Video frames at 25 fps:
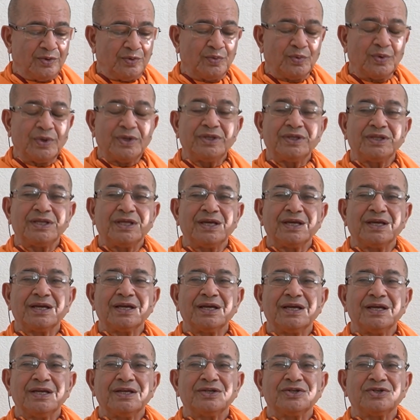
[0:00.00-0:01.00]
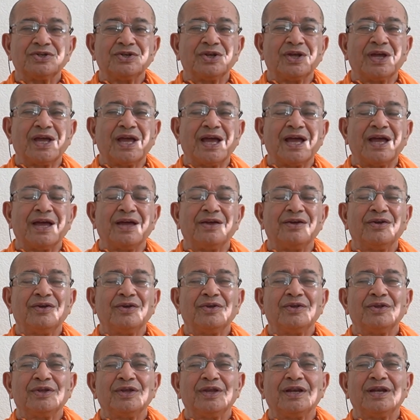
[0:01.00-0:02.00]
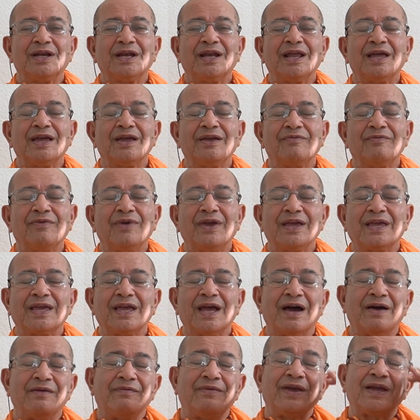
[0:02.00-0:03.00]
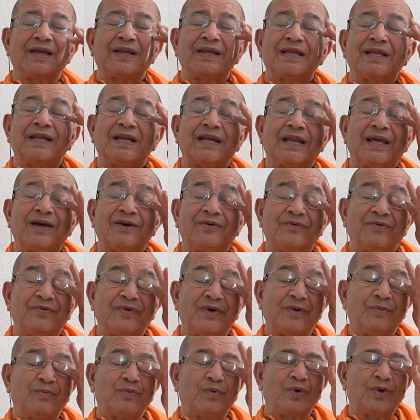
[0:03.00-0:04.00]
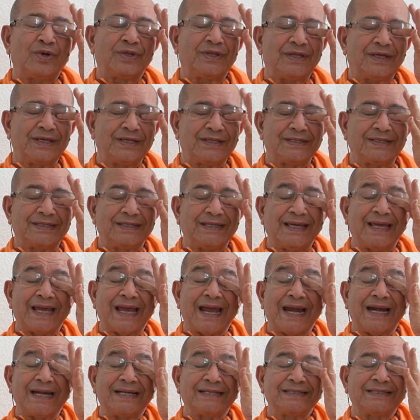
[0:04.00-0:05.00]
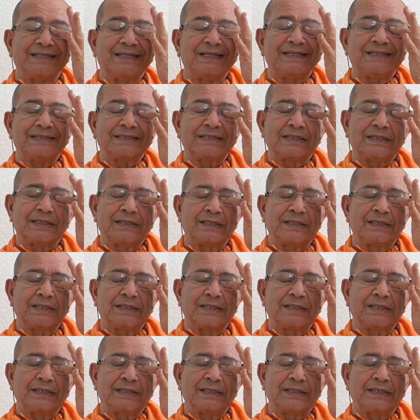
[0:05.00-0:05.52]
One thing in awakening love, one more thing he adds is